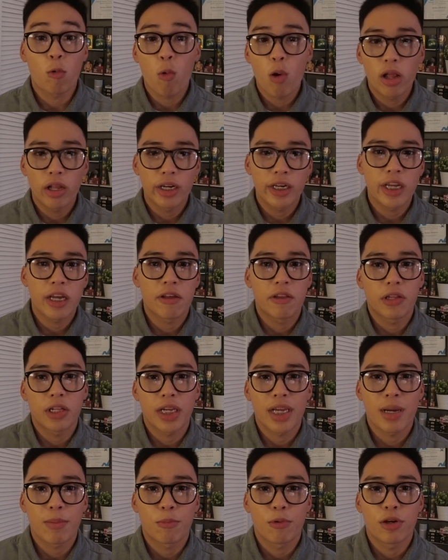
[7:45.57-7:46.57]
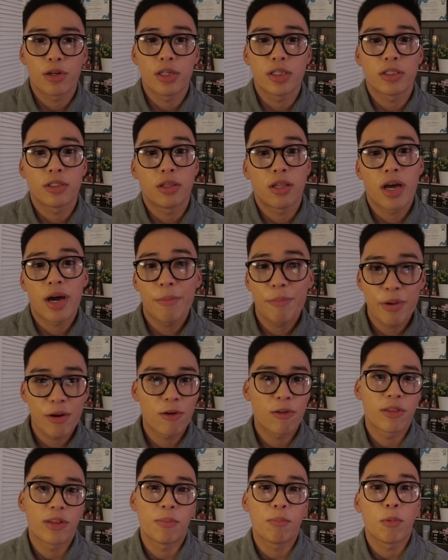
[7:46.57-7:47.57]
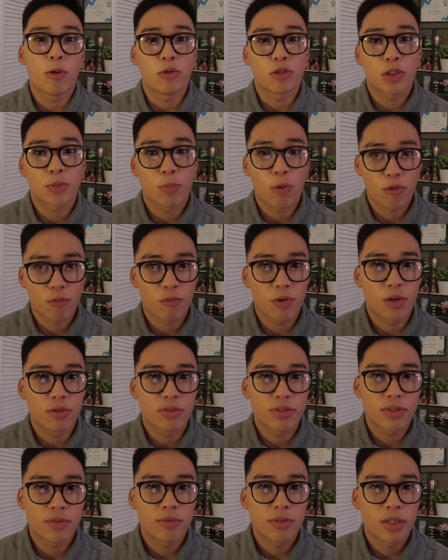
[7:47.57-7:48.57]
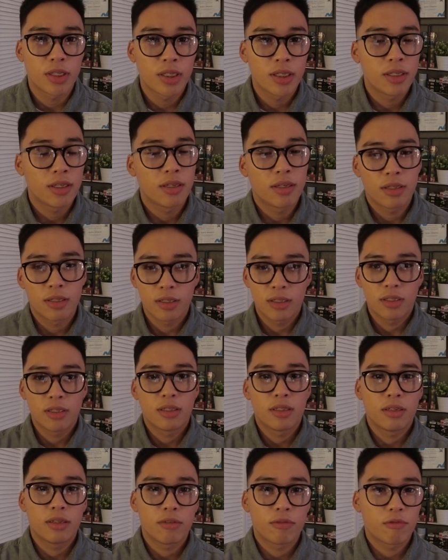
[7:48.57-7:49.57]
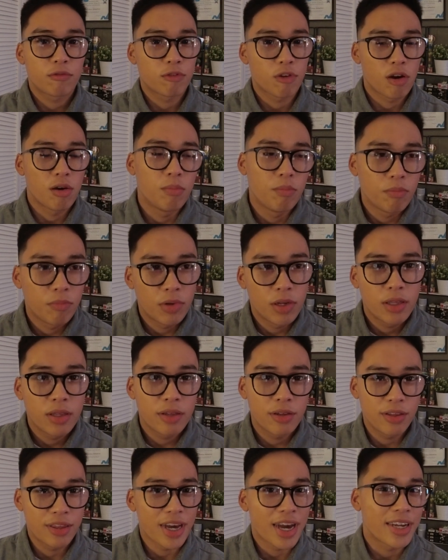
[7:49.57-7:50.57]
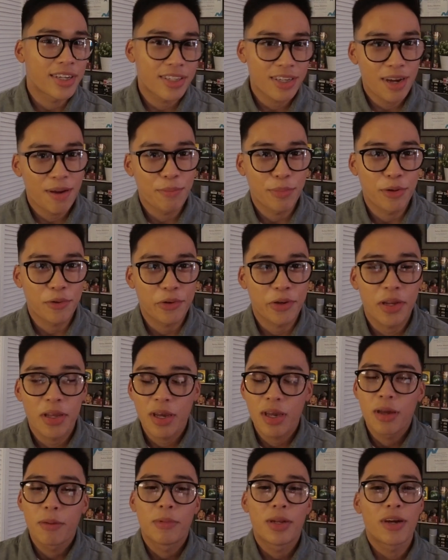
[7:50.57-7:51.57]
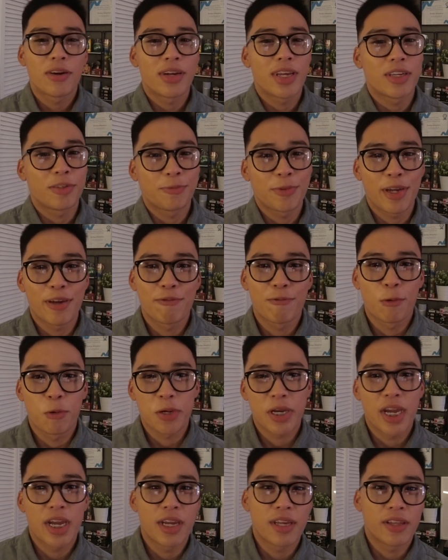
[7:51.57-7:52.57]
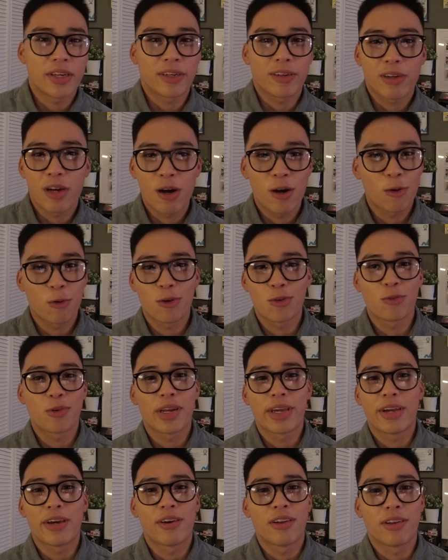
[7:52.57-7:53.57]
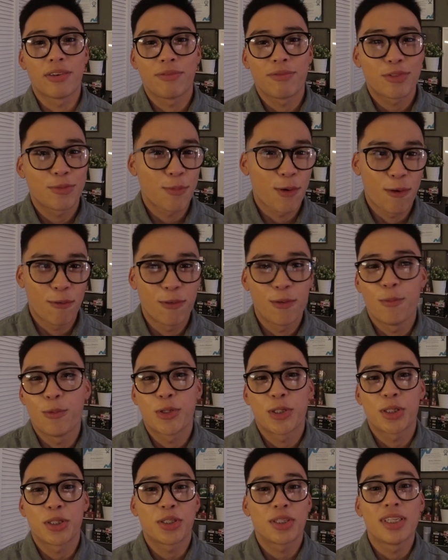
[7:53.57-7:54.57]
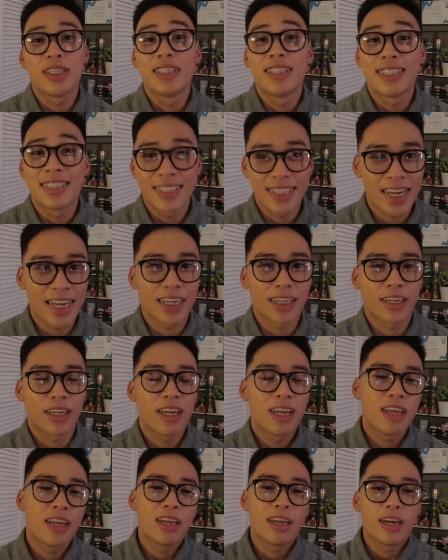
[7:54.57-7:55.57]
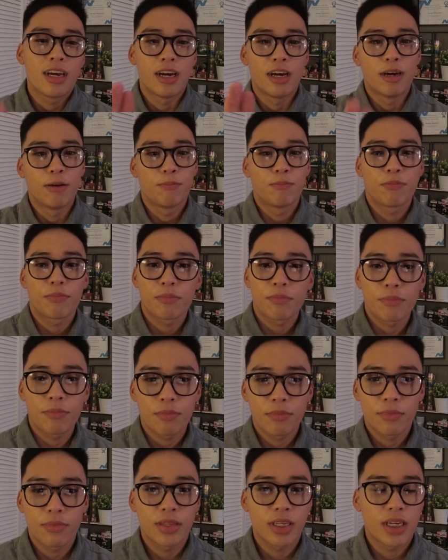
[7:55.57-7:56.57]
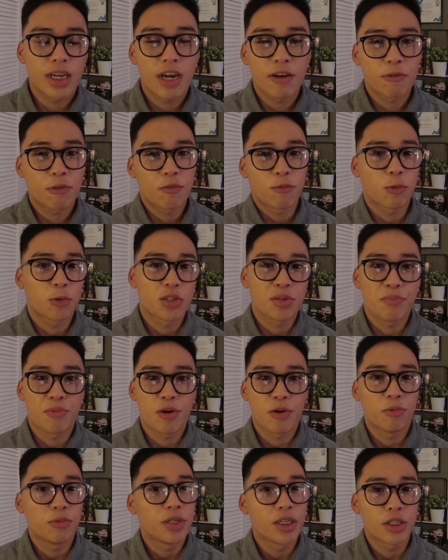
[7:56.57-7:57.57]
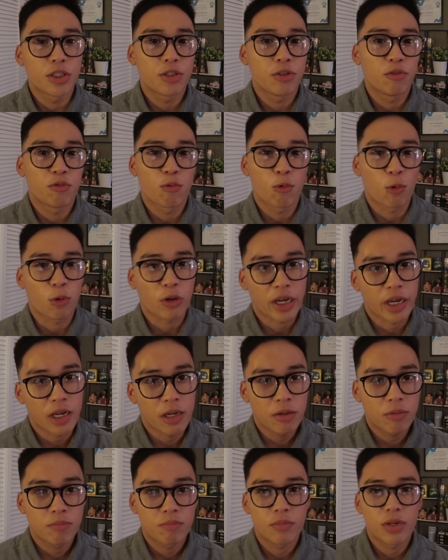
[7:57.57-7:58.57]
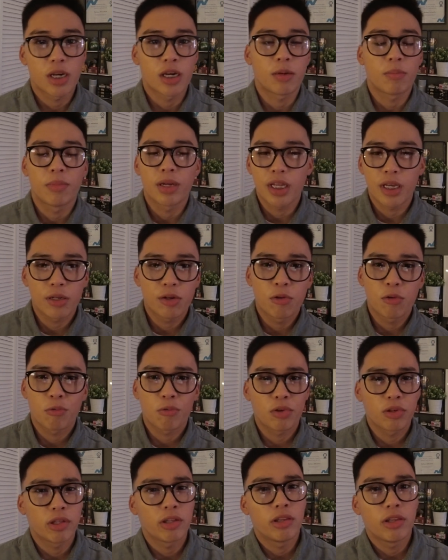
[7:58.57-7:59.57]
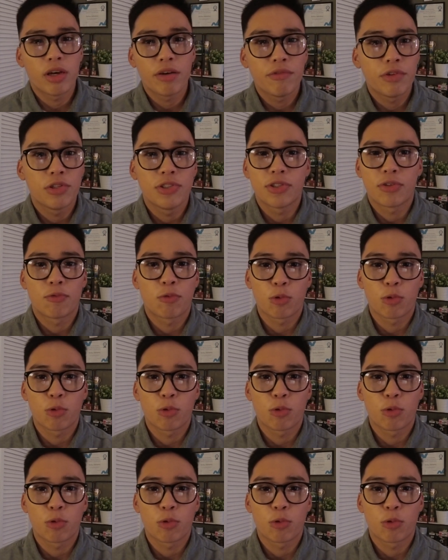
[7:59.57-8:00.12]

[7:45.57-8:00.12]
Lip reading: quality out of the camera is a lot better than most smartphones from that time period. Nowadays we have 4K like 120 on a smartphone, which is insane. The iPhone 14 Pro does shoot 4K, but I don't really love using